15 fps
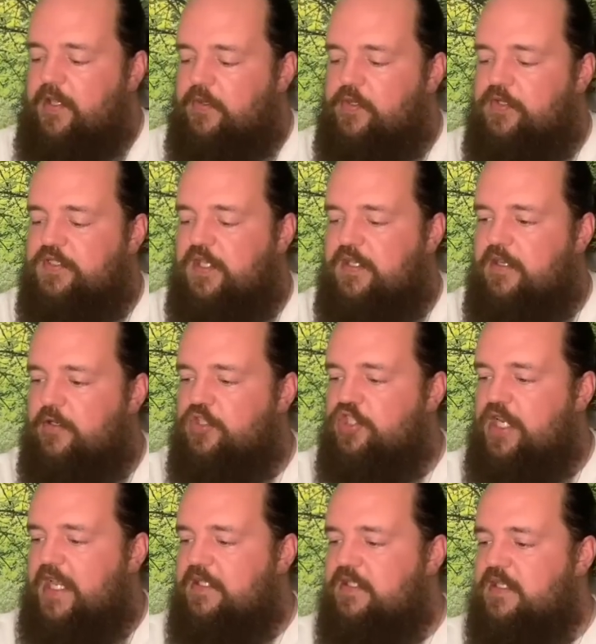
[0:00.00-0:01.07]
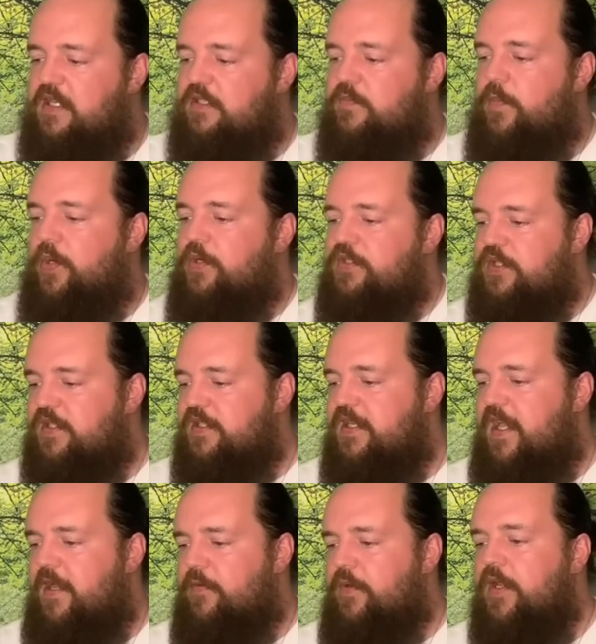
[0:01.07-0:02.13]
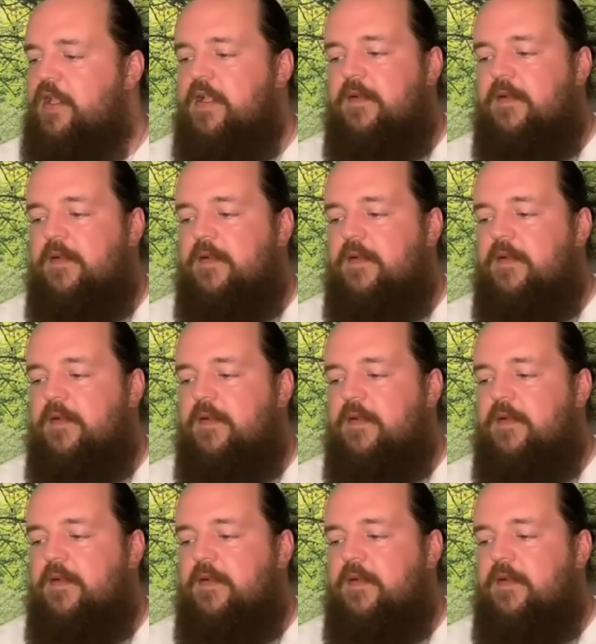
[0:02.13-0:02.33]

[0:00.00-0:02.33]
It looks like they're chasing this person down.